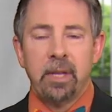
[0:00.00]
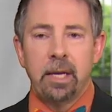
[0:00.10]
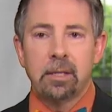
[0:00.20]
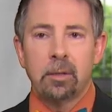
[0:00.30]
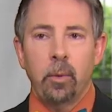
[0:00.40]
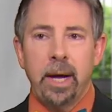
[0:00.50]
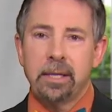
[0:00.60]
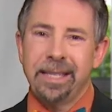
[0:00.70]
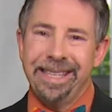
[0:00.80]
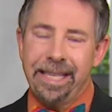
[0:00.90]
is a way
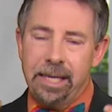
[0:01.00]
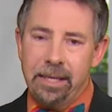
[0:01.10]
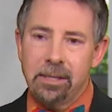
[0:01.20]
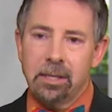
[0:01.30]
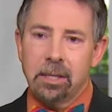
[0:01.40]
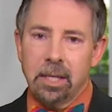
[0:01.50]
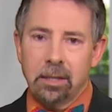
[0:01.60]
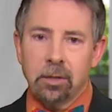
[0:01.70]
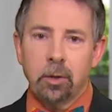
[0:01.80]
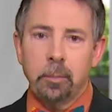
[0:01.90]
to ease the
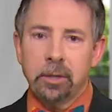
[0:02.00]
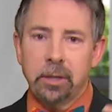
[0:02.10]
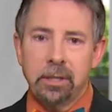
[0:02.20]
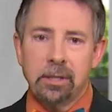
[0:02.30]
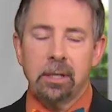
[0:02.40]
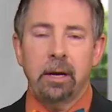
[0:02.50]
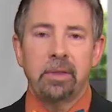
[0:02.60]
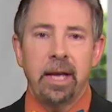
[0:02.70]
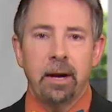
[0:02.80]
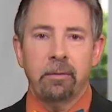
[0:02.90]
turbulence of
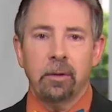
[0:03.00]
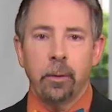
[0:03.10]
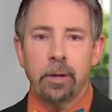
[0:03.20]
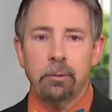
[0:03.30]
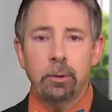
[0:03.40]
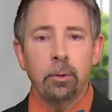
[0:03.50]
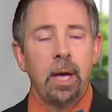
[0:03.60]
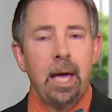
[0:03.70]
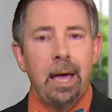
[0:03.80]
the air flowing through